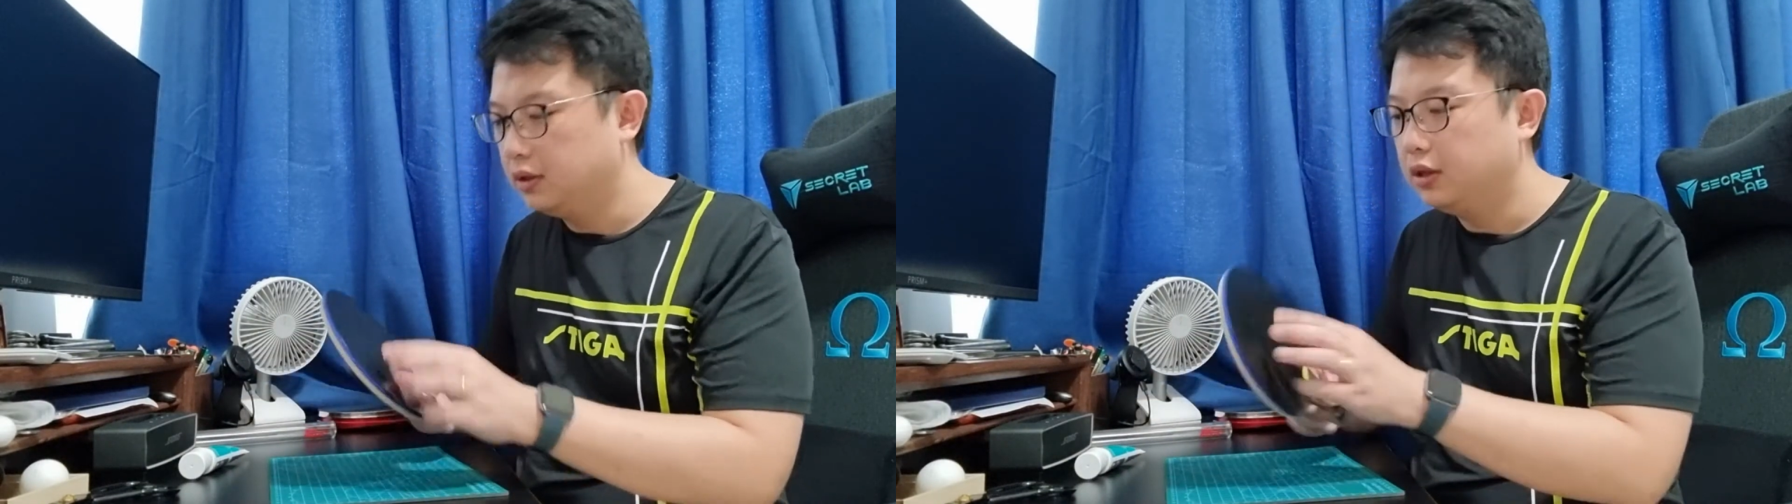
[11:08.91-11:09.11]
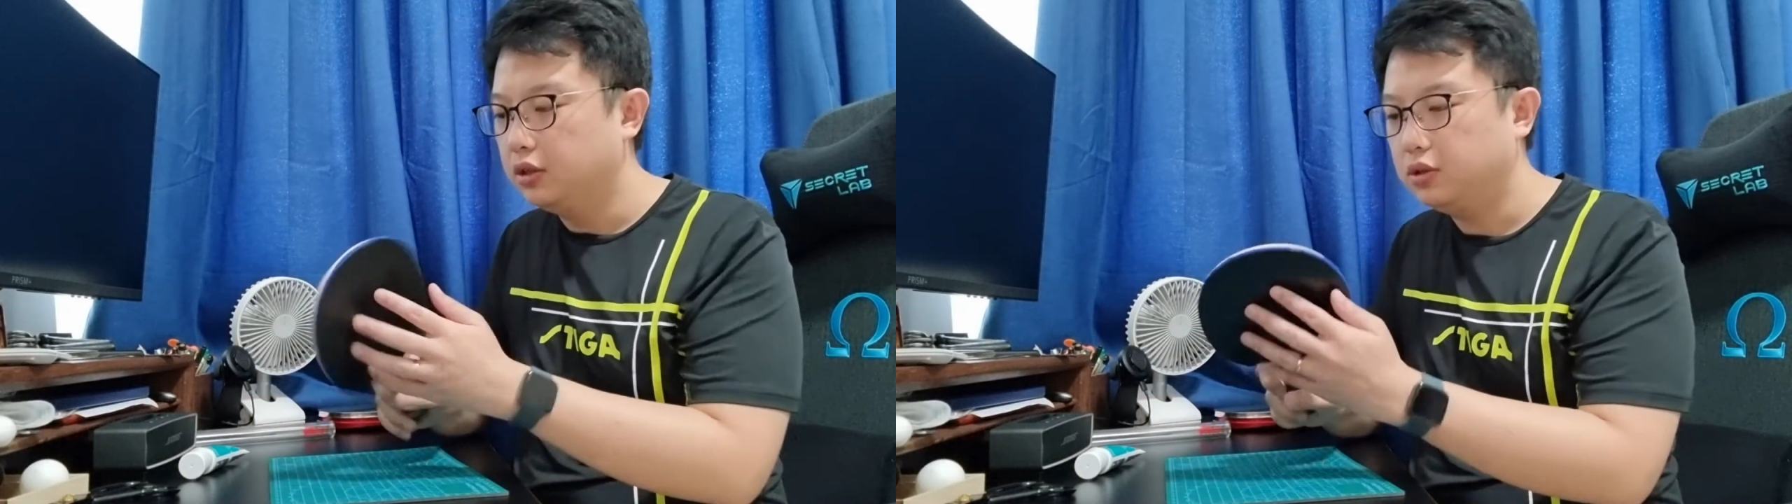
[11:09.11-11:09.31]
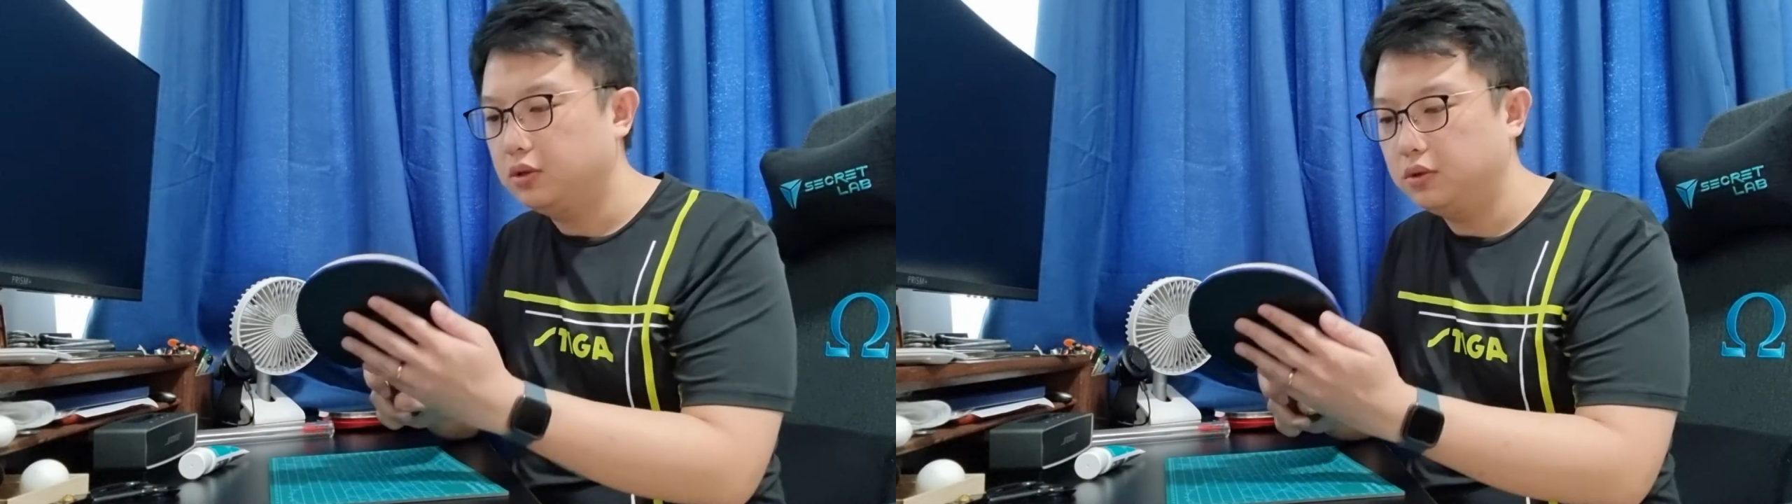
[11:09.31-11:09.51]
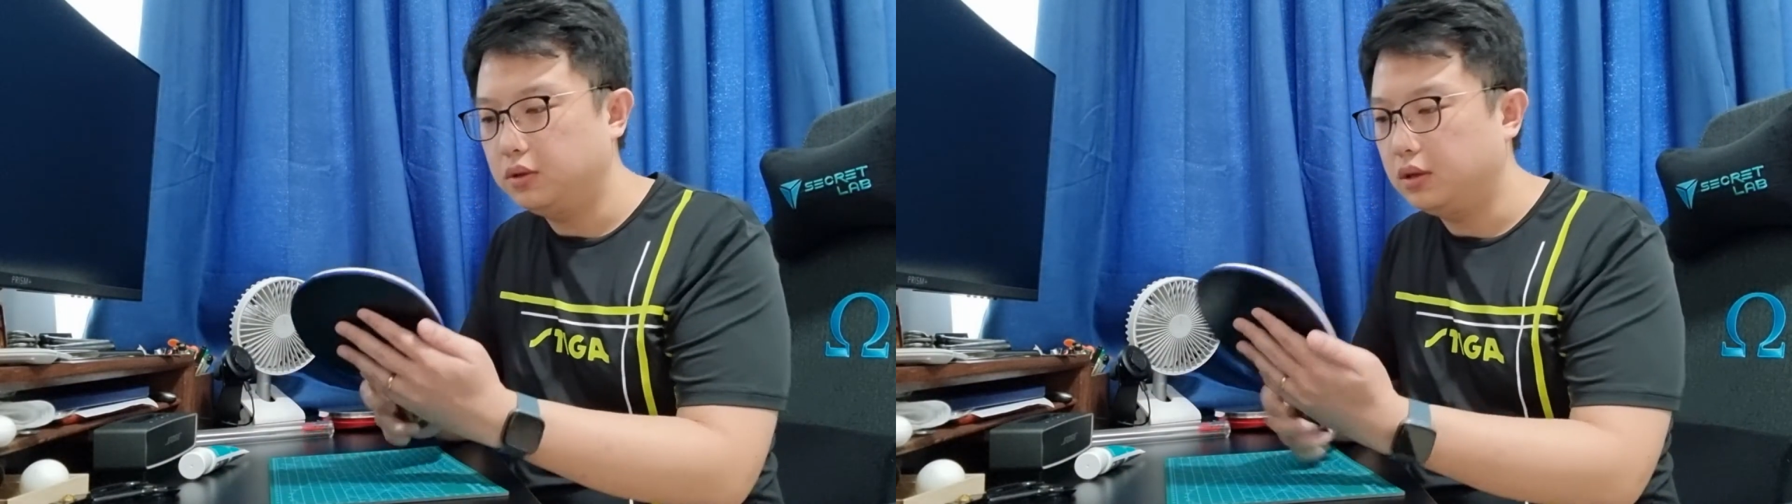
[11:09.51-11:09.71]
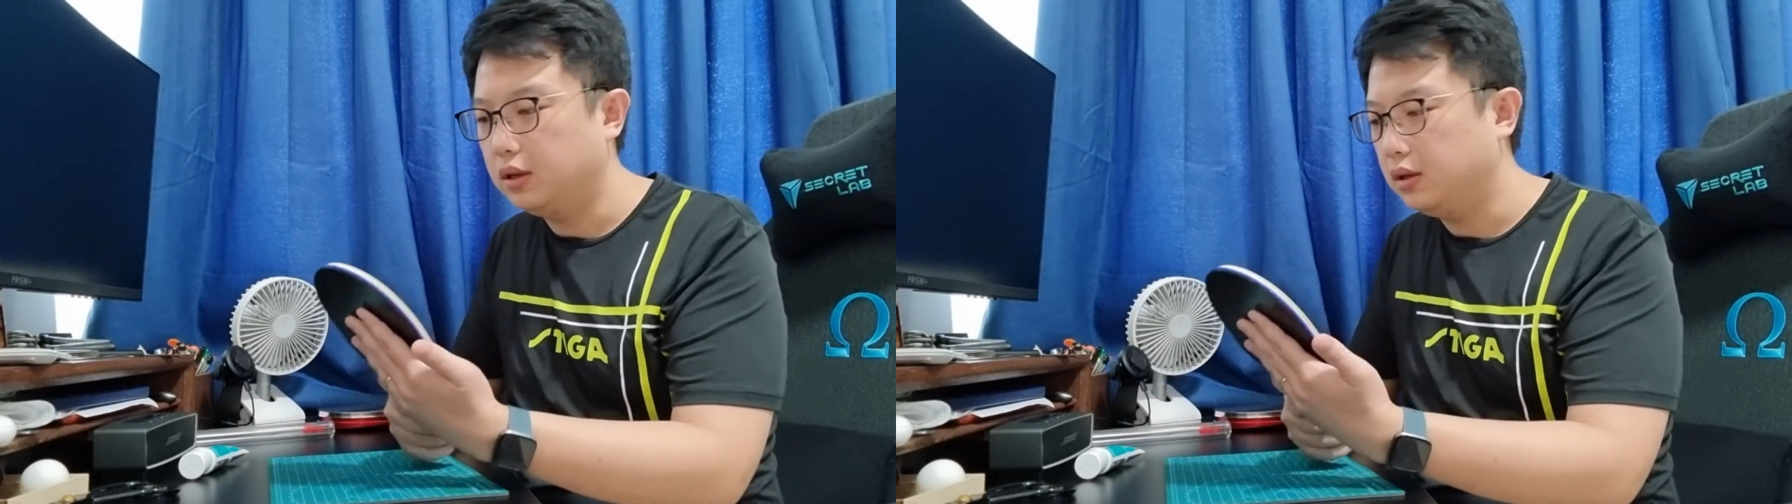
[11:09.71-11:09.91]
So
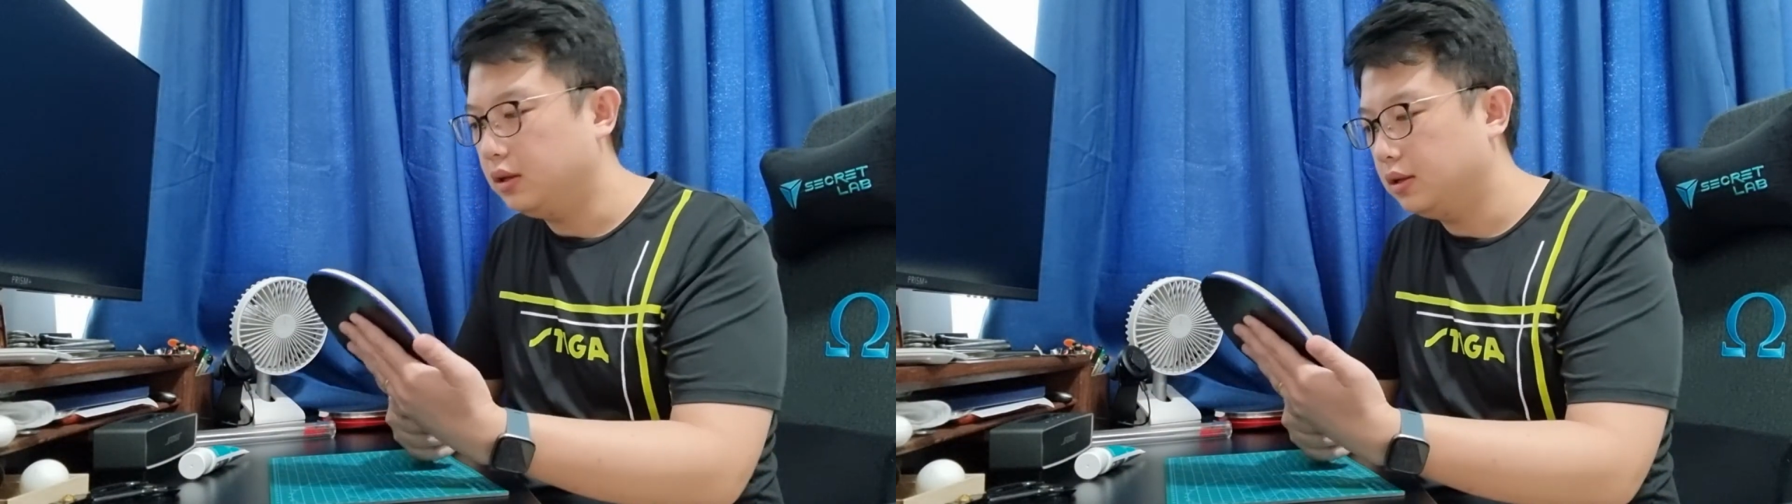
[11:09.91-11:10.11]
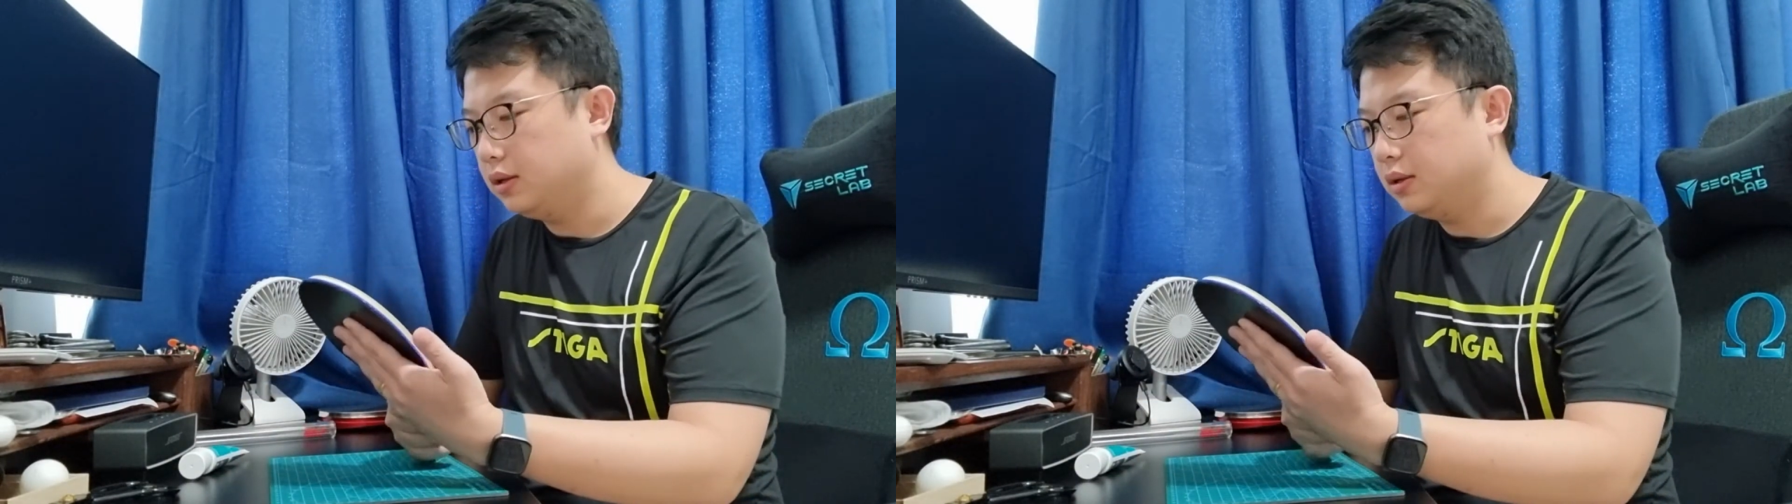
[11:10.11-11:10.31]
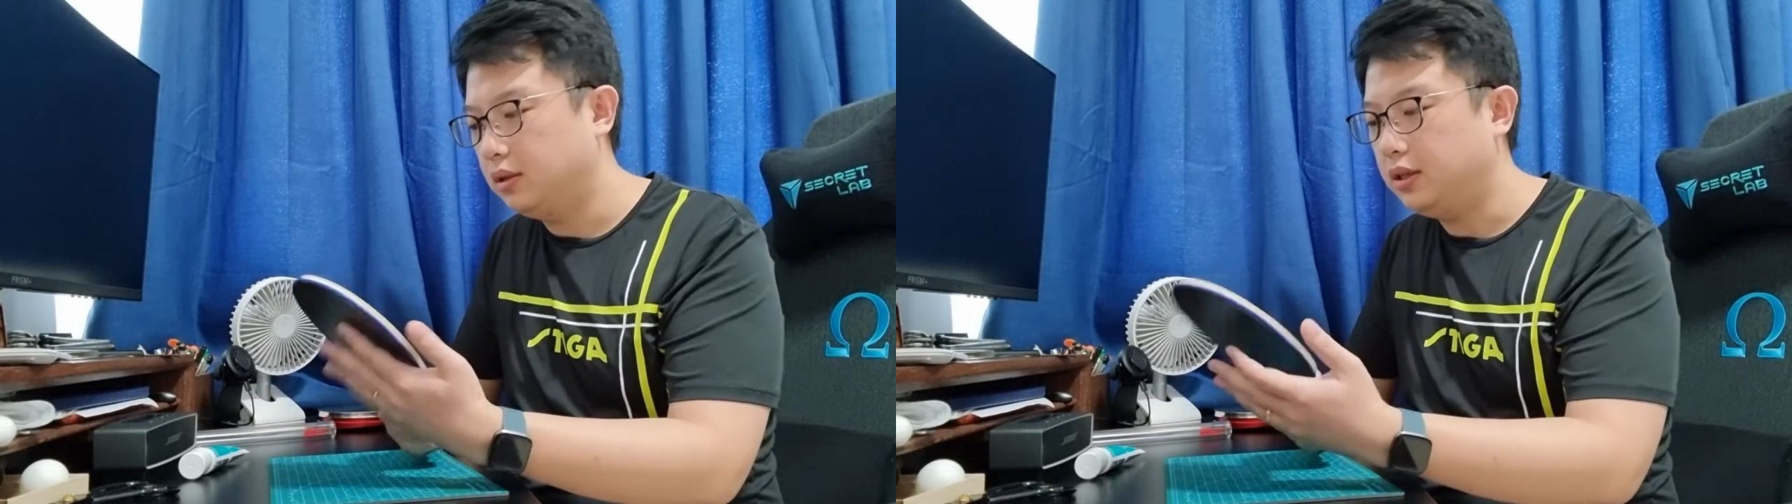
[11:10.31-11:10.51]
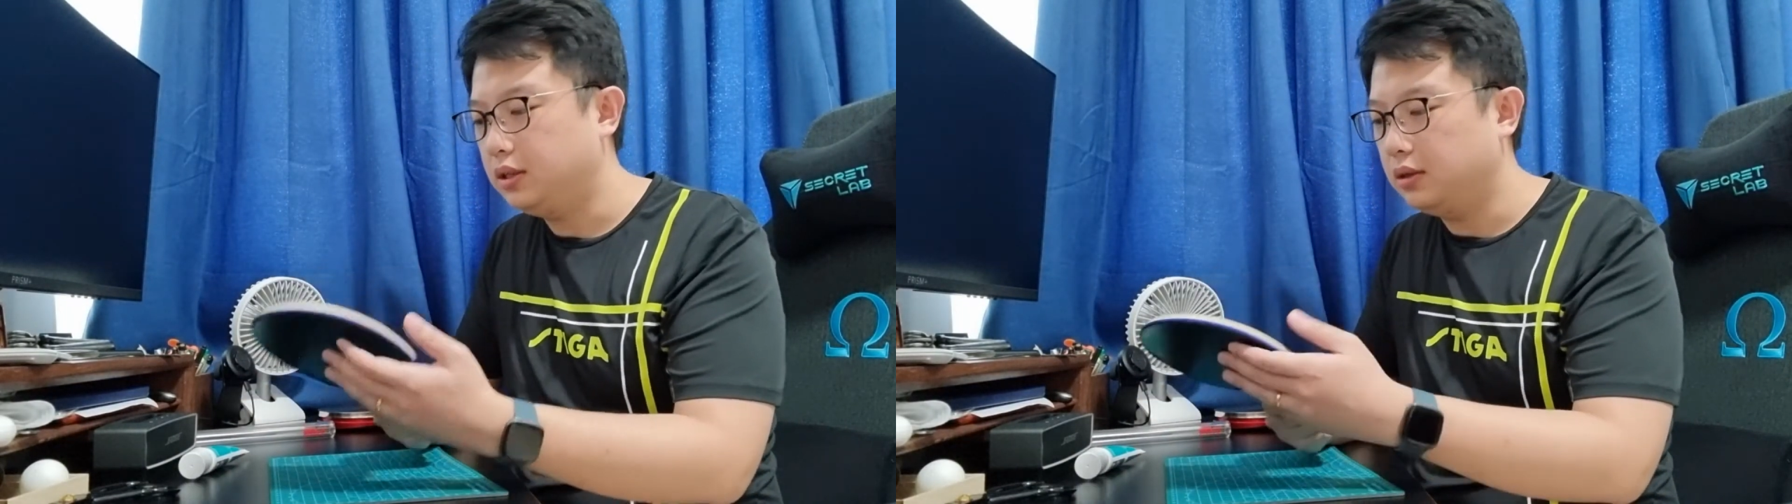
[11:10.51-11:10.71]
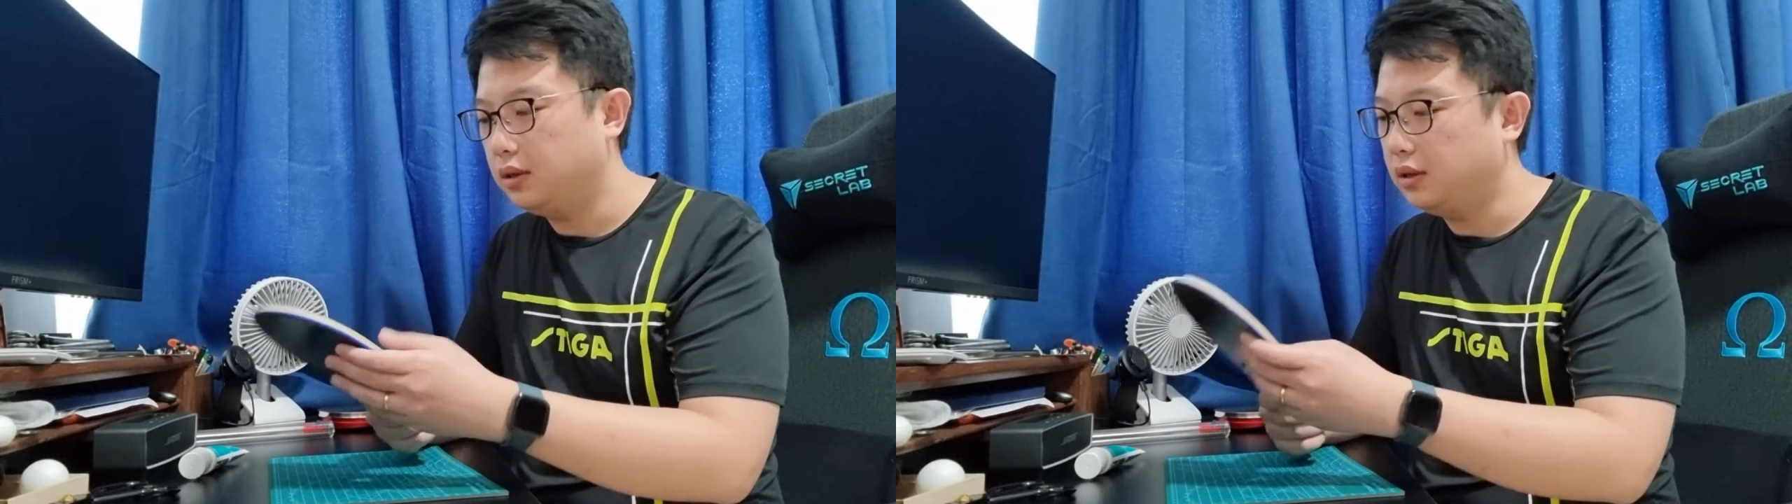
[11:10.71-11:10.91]

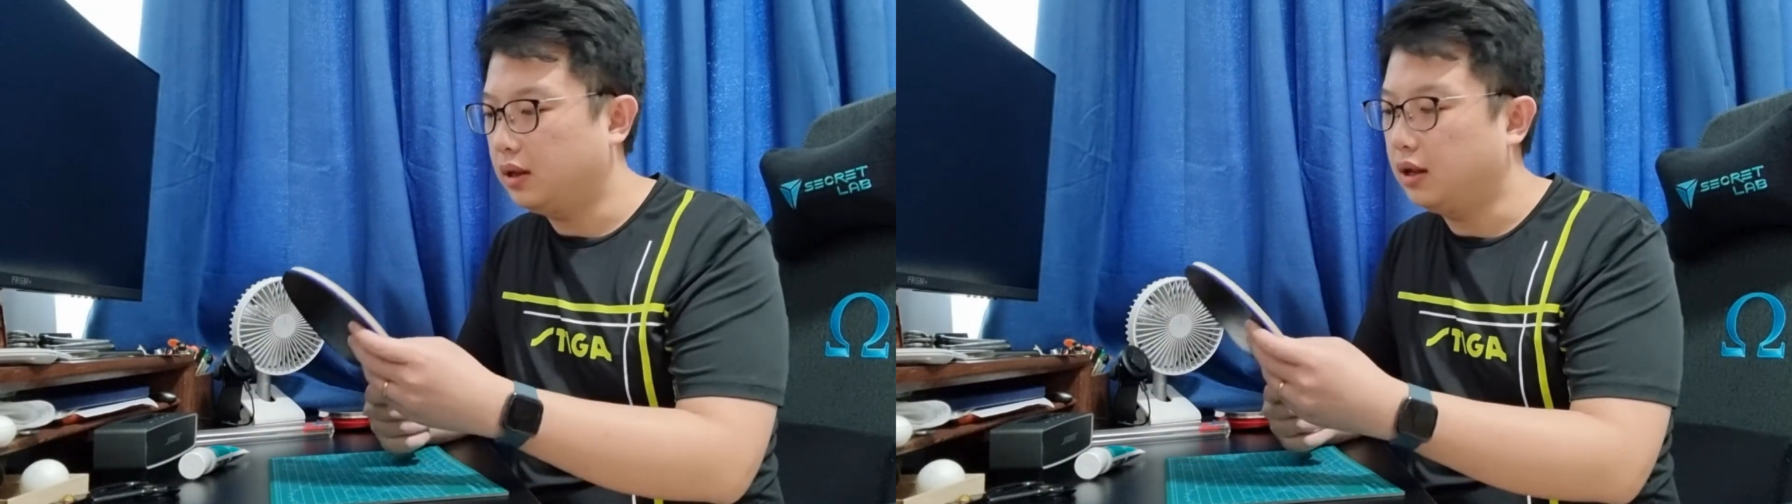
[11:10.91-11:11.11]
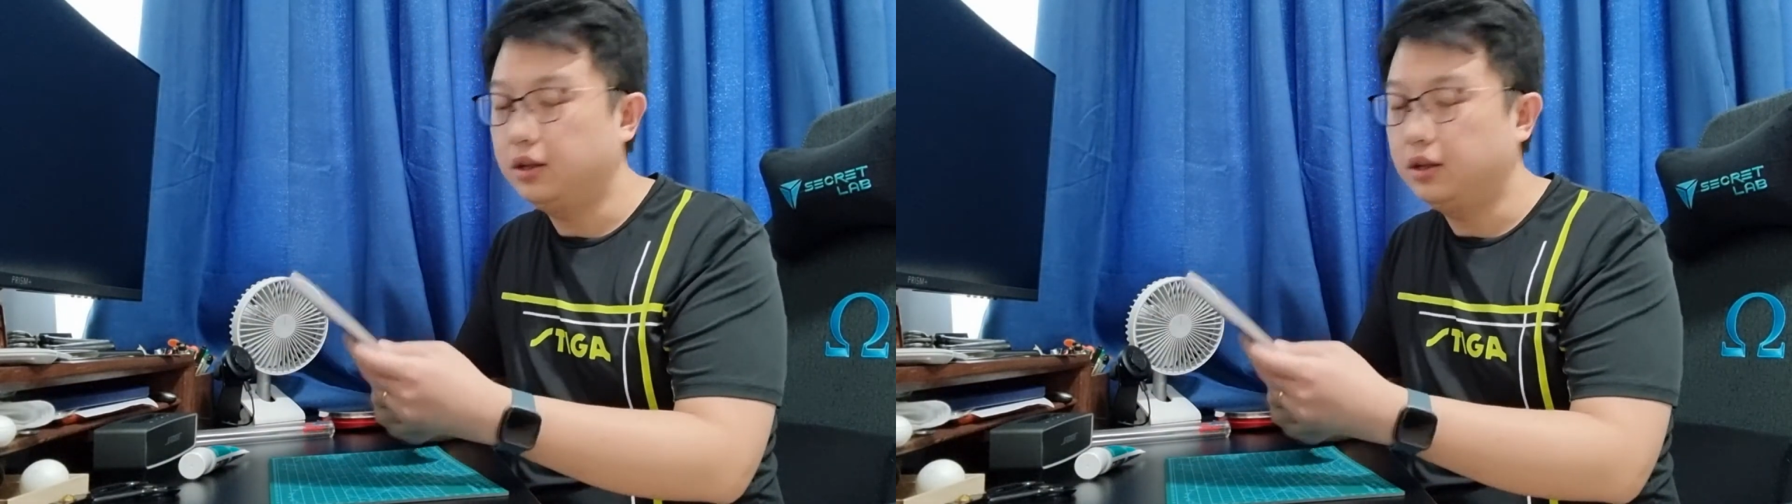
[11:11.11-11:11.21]
I